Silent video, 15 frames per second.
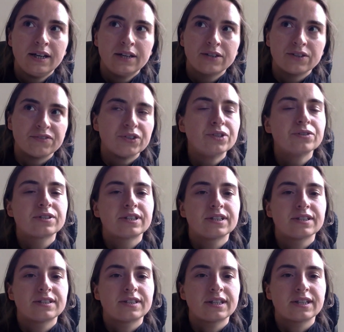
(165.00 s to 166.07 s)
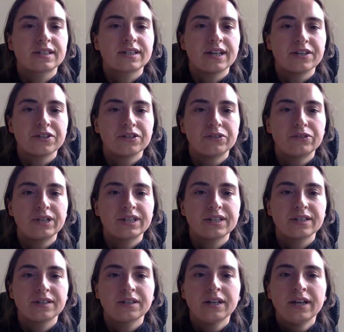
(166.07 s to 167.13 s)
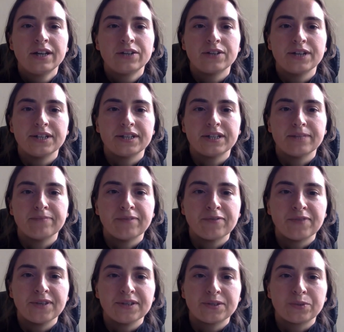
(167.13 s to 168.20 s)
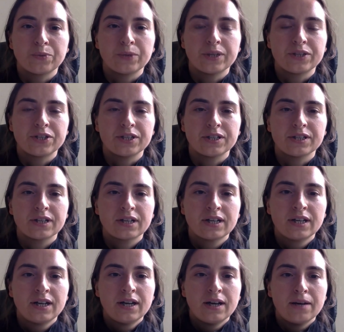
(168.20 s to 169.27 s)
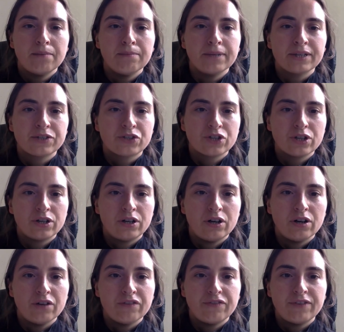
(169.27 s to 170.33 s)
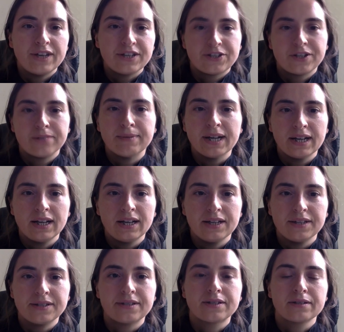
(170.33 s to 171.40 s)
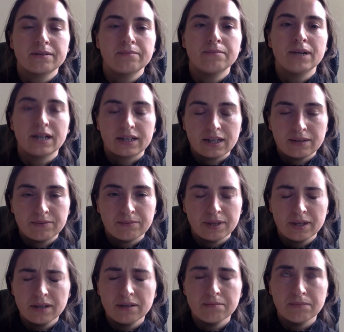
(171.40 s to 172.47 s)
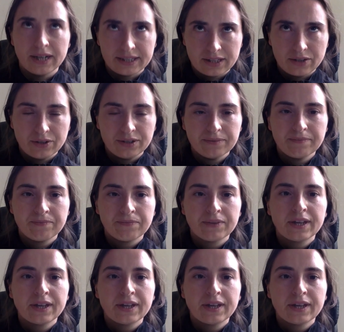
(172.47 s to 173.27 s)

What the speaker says: so if you use a static site generator, you end up with this weird shit mixture of HTML and Markdown,